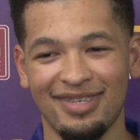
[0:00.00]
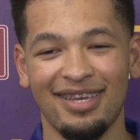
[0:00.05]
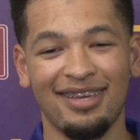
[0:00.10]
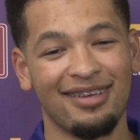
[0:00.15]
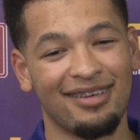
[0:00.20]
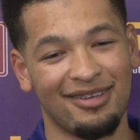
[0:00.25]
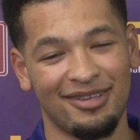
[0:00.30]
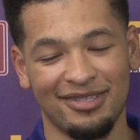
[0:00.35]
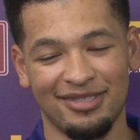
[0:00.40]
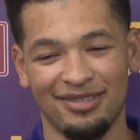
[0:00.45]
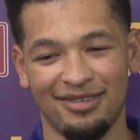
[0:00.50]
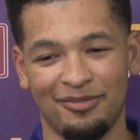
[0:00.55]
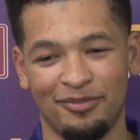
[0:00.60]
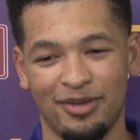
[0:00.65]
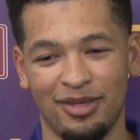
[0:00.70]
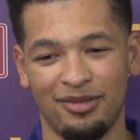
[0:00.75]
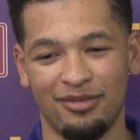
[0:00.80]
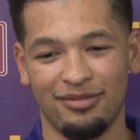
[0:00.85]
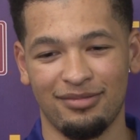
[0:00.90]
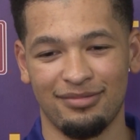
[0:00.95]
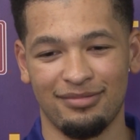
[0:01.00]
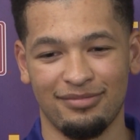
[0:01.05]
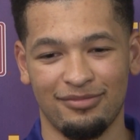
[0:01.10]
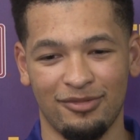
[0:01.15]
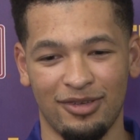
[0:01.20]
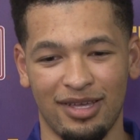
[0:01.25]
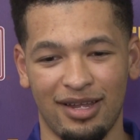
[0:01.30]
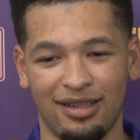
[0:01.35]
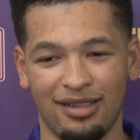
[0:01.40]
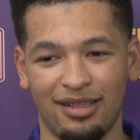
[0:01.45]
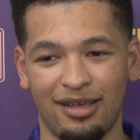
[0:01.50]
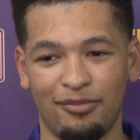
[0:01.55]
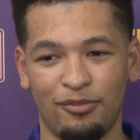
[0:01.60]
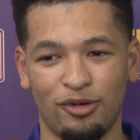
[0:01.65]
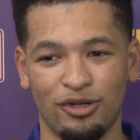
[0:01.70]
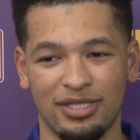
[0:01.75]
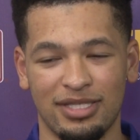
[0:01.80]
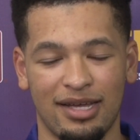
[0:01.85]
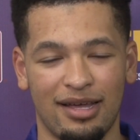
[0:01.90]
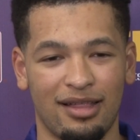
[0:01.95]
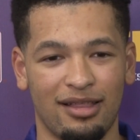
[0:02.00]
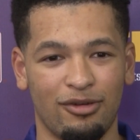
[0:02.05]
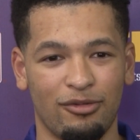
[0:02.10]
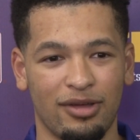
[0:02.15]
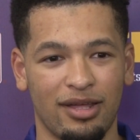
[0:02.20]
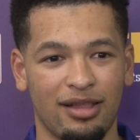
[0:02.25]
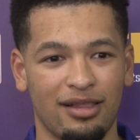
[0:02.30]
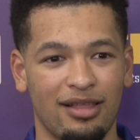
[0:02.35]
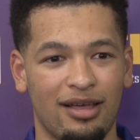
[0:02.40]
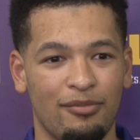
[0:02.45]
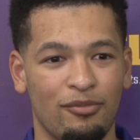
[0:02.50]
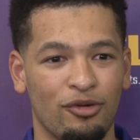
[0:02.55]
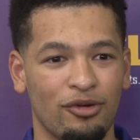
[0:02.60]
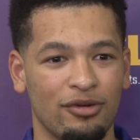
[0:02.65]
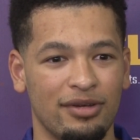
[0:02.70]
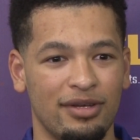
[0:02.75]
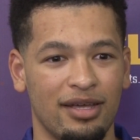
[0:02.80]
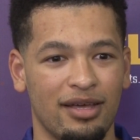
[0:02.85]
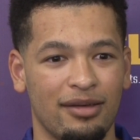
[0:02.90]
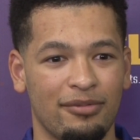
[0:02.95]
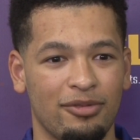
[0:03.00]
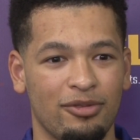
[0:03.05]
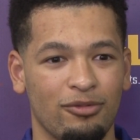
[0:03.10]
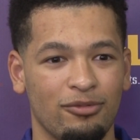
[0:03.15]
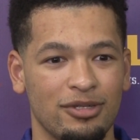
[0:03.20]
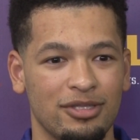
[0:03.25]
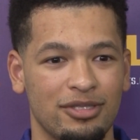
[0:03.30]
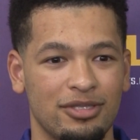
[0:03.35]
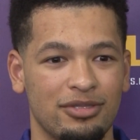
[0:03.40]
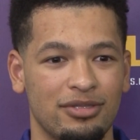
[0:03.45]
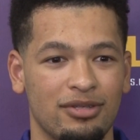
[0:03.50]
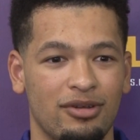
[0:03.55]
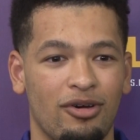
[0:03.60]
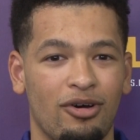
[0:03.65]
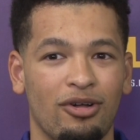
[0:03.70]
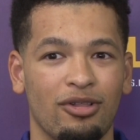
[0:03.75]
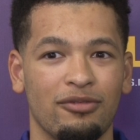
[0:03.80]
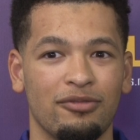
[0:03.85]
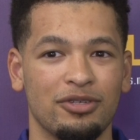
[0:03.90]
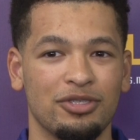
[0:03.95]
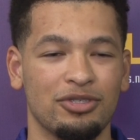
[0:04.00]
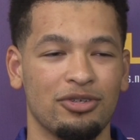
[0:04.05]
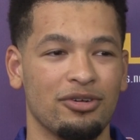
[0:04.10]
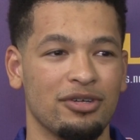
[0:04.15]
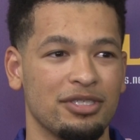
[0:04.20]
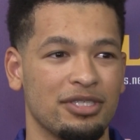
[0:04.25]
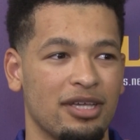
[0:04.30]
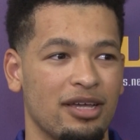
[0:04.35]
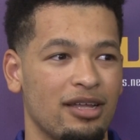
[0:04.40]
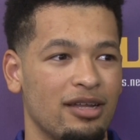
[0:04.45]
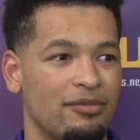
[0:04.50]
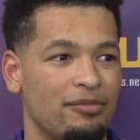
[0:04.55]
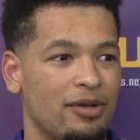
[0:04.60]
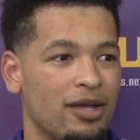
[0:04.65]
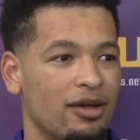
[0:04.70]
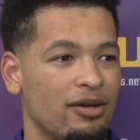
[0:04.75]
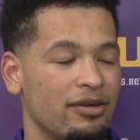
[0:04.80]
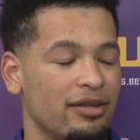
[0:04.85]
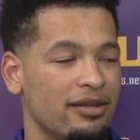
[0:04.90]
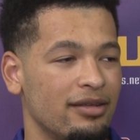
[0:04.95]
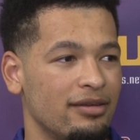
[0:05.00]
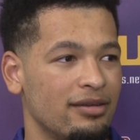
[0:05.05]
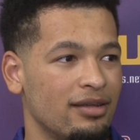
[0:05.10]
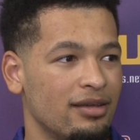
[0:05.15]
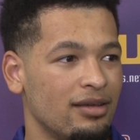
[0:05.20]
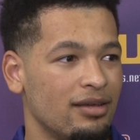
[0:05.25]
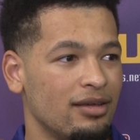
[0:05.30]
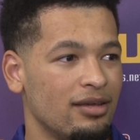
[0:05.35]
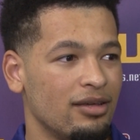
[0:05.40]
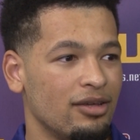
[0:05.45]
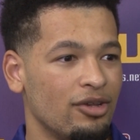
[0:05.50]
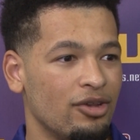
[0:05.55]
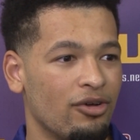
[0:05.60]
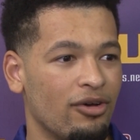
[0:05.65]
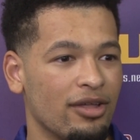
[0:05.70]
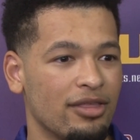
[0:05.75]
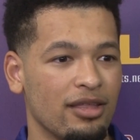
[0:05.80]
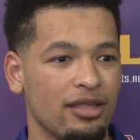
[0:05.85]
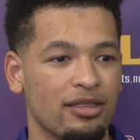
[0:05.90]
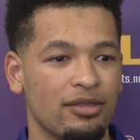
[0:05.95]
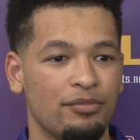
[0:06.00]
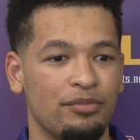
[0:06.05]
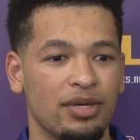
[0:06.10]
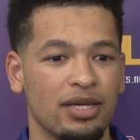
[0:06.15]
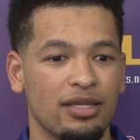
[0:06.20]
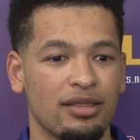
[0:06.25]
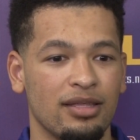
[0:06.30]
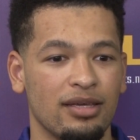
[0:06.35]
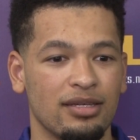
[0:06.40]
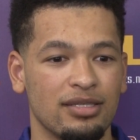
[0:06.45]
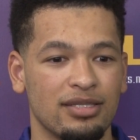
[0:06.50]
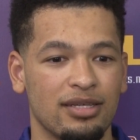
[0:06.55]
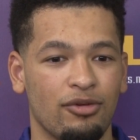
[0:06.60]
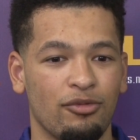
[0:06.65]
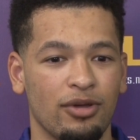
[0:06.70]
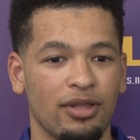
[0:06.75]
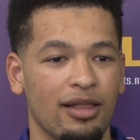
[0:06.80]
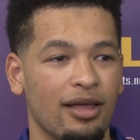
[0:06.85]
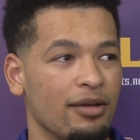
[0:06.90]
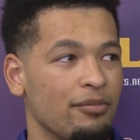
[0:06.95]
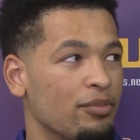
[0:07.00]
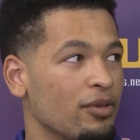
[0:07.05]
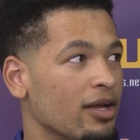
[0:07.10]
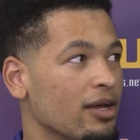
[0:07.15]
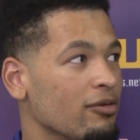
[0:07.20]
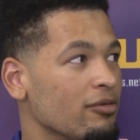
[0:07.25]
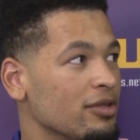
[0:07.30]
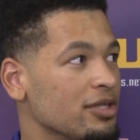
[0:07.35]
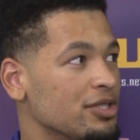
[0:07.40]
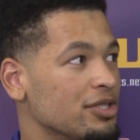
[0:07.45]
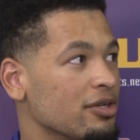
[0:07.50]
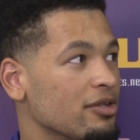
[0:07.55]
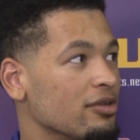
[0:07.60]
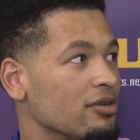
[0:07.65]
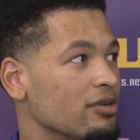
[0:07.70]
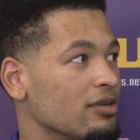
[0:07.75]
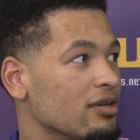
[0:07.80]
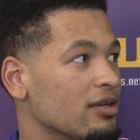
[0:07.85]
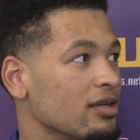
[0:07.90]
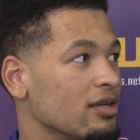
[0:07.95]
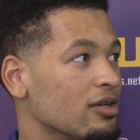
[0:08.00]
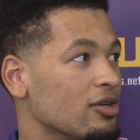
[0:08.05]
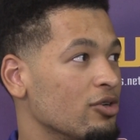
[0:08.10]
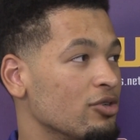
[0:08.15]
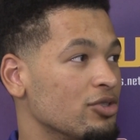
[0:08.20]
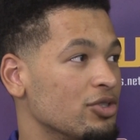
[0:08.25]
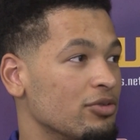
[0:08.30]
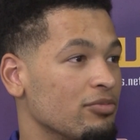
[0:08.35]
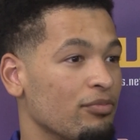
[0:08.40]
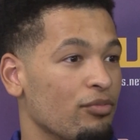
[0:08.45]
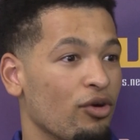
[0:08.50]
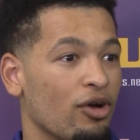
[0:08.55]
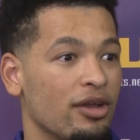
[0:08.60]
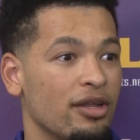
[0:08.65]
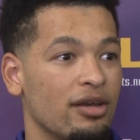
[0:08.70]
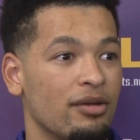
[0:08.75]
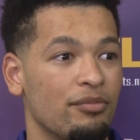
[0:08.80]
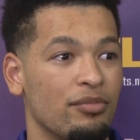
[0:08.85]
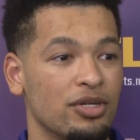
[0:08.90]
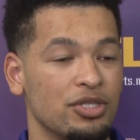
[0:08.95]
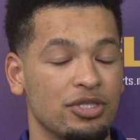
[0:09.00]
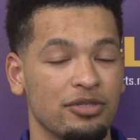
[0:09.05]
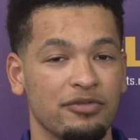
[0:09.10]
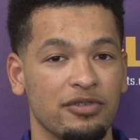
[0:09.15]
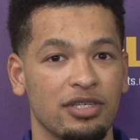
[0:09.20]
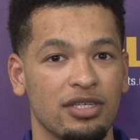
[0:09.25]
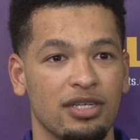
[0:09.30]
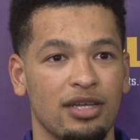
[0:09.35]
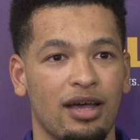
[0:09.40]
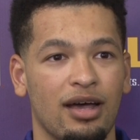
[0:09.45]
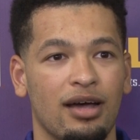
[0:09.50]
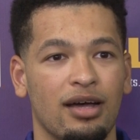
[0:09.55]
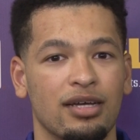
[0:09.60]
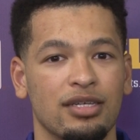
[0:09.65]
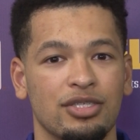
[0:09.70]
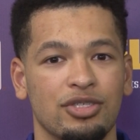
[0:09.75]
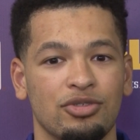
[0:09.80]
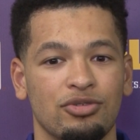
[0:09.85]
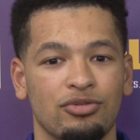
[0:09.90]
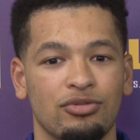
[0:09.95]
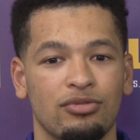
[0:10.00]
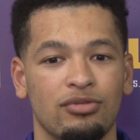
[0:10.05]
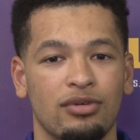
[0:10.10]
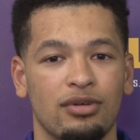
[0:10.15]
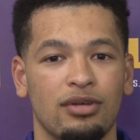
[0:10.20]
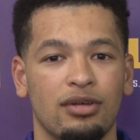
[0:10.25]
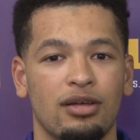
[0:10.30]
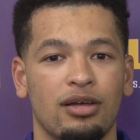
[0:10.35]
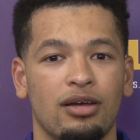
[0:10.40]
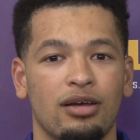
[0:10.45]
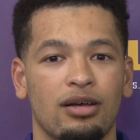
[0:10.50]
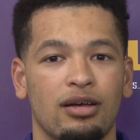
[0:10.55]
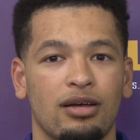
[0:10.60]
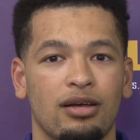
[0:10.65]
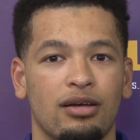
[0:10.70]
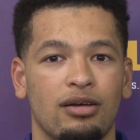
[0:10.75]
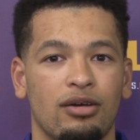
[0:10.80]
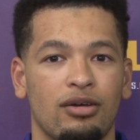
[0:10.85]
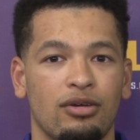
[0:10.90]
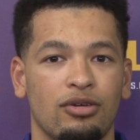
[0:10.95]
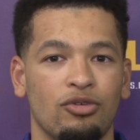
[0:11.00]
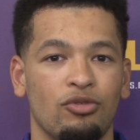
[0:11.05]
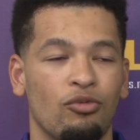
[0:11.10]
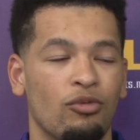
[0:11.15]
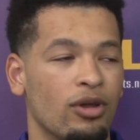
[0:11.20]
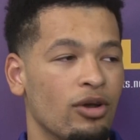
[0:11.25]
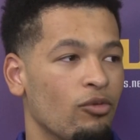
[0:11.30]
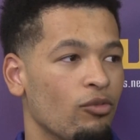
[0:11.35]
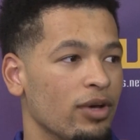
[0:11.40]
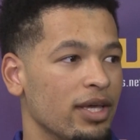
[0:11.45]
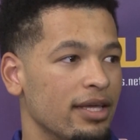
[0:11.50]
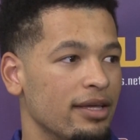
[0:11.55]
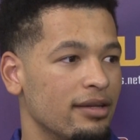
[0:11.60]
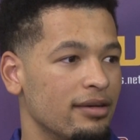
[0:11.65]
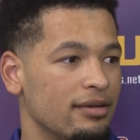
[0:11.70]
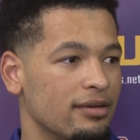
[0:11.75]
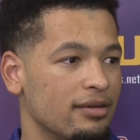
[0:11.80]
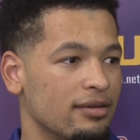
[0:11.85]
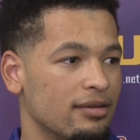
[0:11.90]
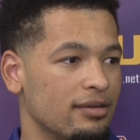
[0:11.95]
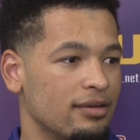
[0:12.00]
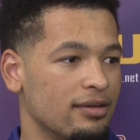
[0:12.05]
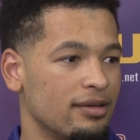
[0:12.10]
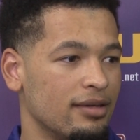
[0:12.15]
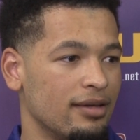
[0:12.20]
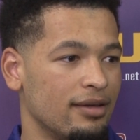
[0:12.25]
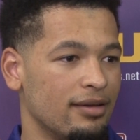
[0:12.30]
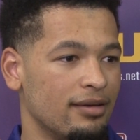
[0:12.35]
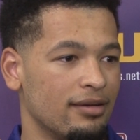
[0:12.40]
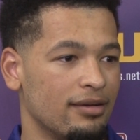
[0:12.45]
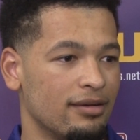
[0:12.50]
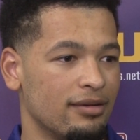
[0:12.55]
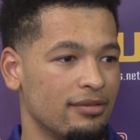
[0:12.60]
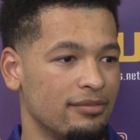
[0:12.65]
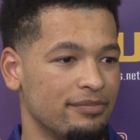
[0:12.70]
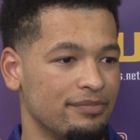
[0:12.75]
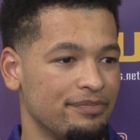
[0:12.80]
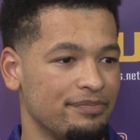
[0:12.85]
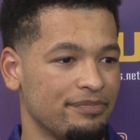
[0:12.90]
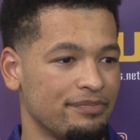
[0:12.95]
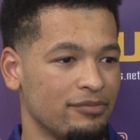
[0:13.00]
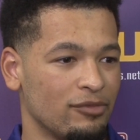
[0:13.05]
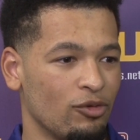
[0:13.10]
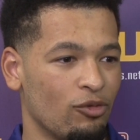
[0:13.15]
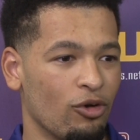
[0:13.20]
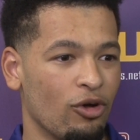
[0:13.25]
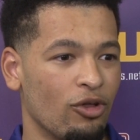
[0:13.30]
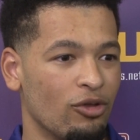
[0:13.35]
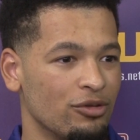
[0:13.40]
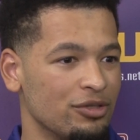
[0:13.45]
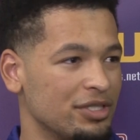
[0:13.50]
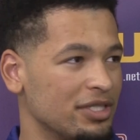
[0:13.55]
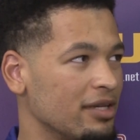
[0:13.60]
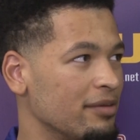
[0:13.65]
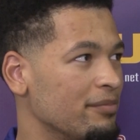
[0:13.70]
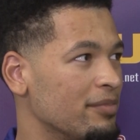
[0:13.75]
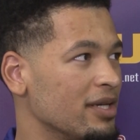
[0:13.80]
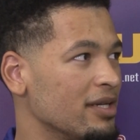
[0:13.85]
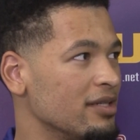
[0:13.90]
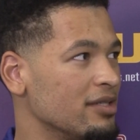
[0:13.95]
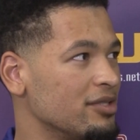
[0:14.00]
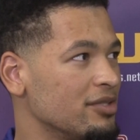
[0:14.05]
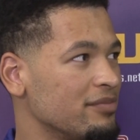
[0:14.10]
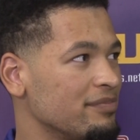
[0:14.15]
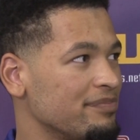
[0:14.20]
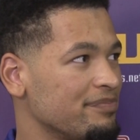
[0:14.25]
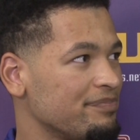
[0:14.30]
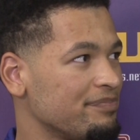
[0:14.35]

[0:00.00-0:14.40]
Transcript: Yeah, I mean, we got a lot more talent. We got a lot more depth, which all of us are excited about. And, you know, I think the big thing is that we like playing with each other. And Coach brought in a bunch of good guys who want to win. And we're all on the same page.